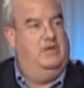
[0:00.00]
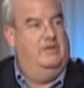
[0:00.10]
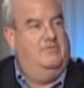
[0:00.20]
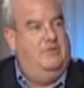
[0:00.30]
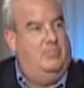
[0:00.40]

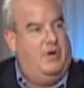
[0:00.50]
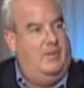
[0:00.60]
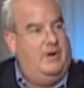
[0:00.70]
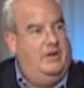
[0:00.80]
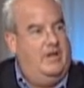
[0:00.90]
of your
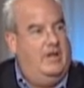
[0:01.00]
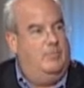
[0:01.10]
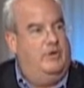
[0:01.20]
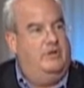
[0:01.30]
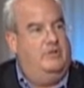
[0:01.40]
primary
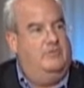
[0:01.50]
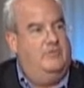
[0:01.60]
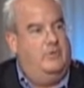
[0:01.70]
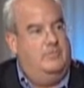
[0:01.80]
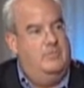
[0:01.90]
camera in your
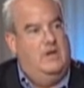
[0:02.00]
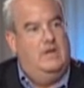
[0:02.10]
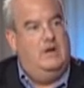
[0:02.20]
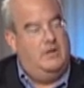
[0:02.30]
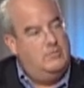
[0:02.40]
phone.
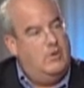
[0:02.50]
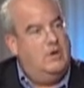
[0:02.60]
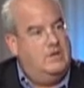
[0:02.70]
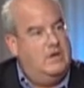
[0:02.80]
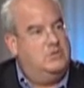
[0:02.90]
Other
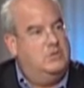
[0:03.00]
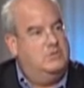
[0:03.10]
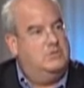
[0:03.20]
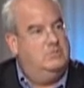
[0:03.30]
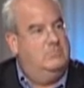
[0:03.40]

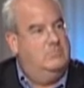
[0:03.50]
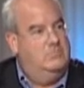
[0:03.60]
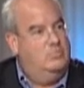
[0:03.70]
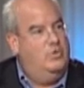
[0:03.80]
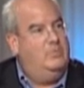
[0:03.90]
architectures
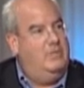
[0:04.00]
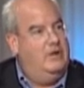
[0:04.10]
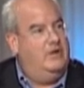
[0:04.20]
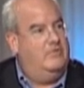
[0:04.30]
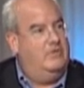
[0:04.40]
would be
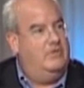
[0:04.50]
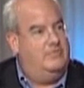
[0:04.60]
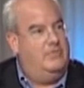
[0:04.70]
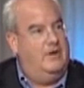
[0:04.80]
better for, for